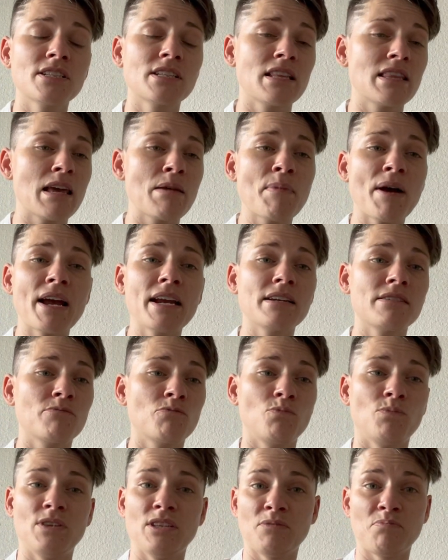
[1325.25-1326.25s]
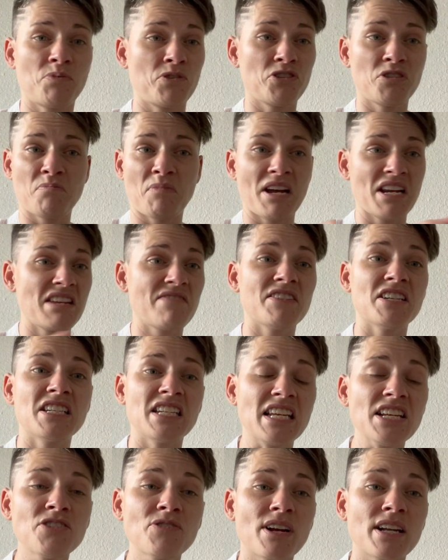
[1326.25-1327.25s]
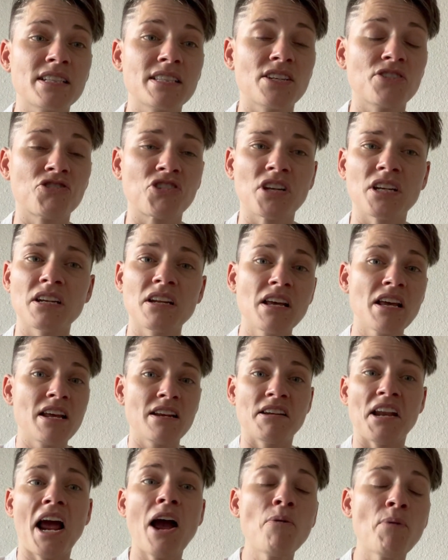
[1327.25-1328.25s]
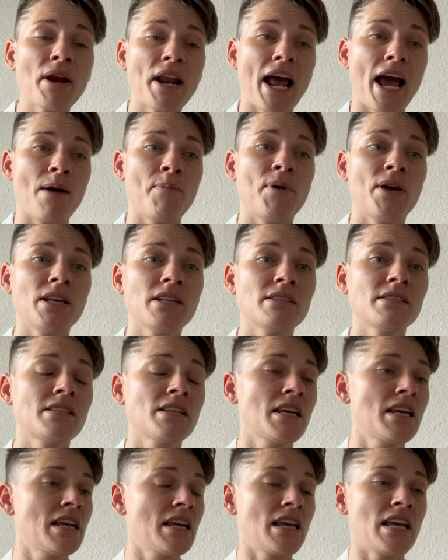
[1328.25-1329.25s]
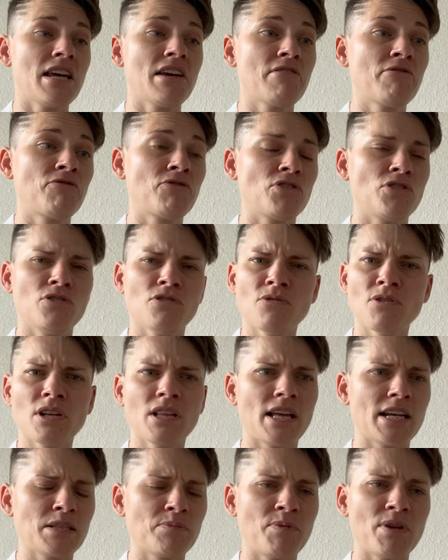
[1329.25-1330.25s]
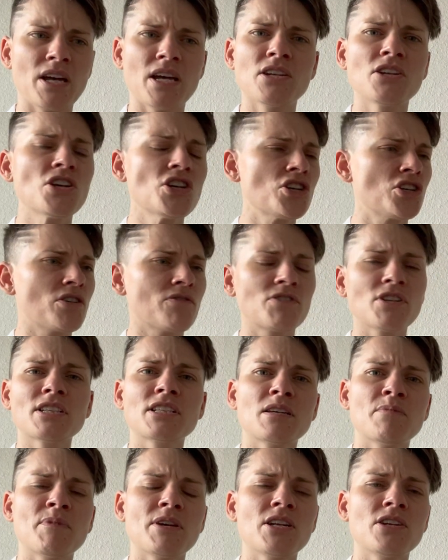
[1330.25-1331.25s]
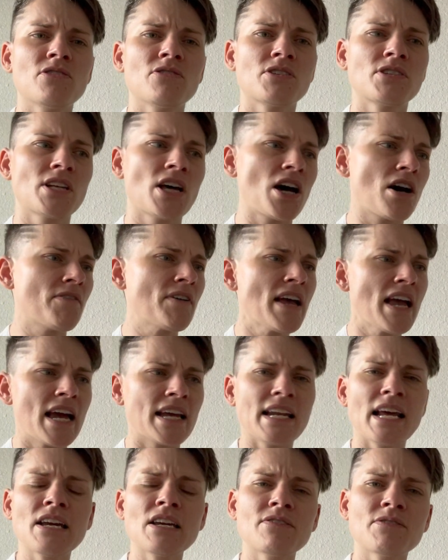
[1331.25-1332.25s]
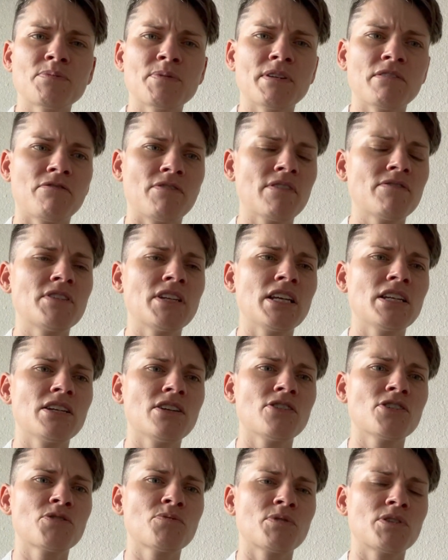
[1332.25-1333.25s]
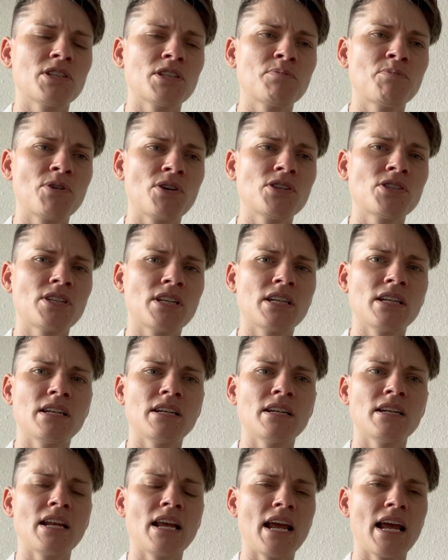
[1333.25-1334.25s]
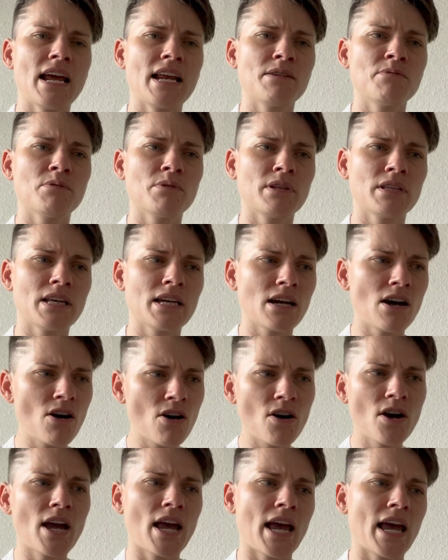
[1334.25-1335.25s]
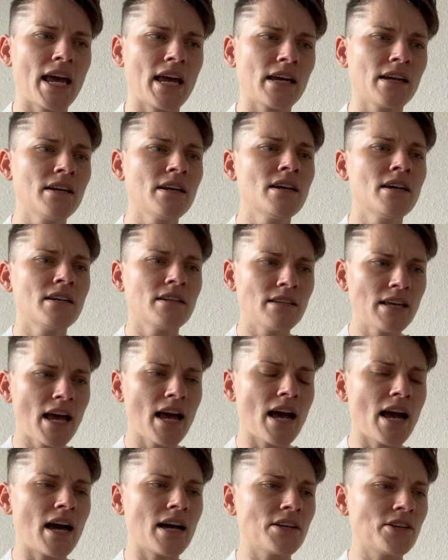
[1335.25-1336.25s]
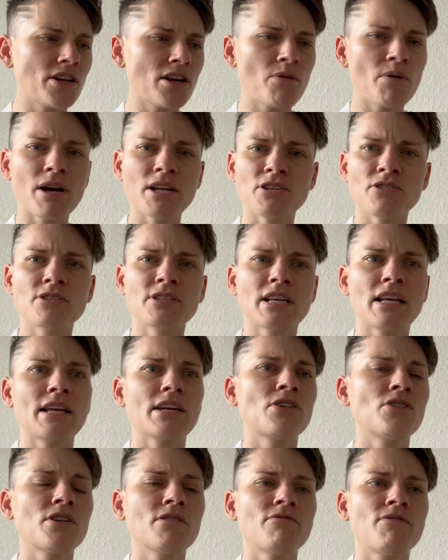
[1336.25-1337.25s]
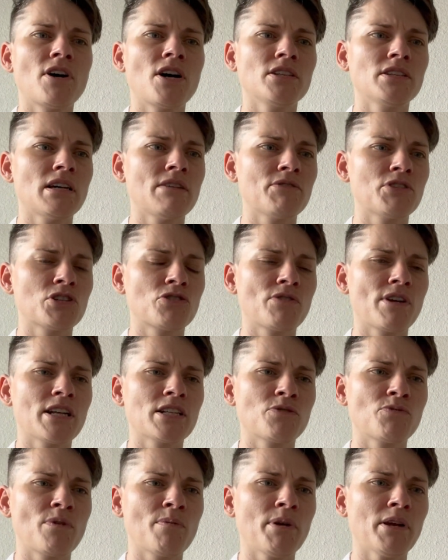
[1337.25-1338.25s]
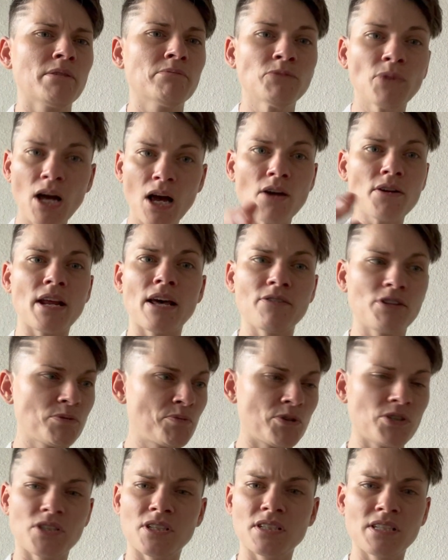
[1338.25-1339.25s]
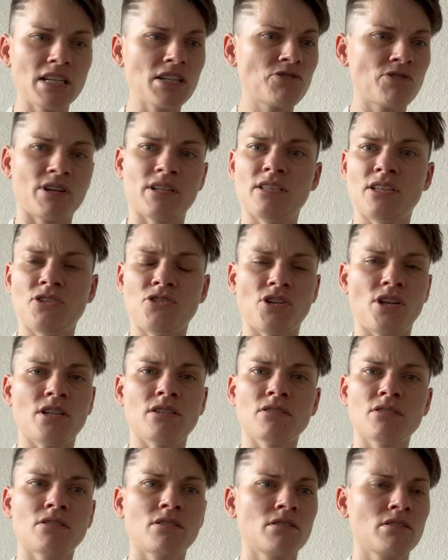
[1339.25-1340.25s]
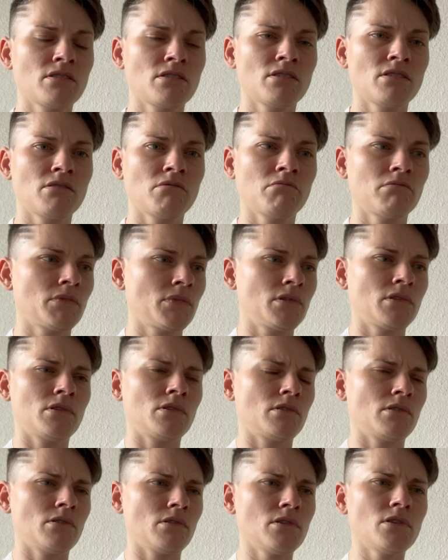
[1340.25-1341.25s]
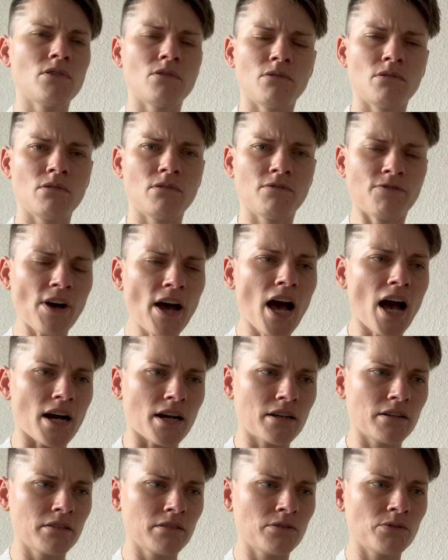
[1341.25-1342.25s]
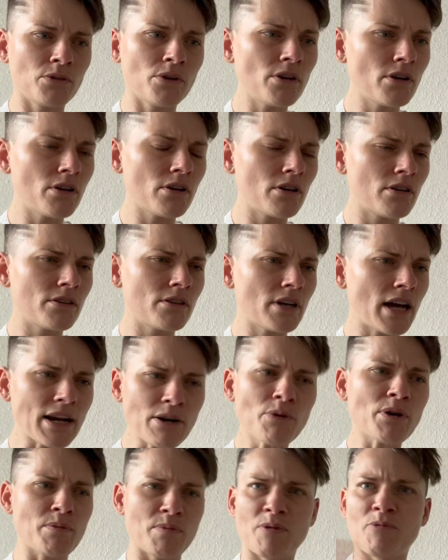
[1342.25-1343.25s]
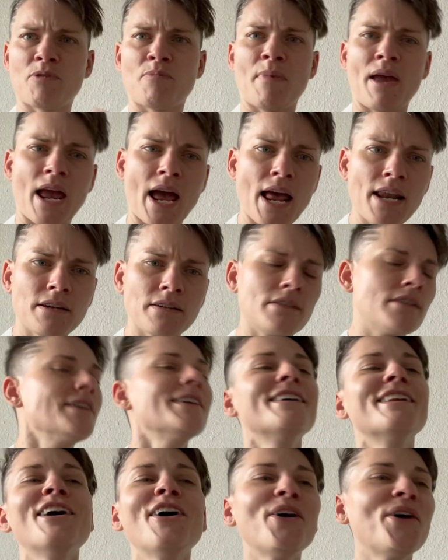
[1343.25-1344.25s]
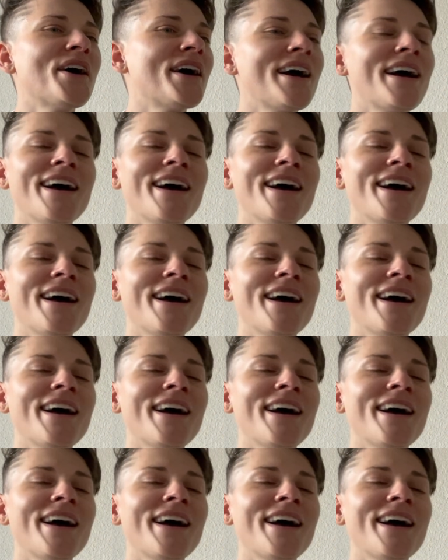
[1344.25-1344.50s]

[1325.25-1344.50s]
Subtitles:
And this person might even detransition. Now what happens if you're a lesbian, you've just committed yourself, and now you've spent 15 years with this person and you're like, oh, okay, yeah, you know what? Turns out I could fall in love with a trans woman. Oh, now this person detransitions. Oh, fuck. Well, I don't want to be with a man, you know?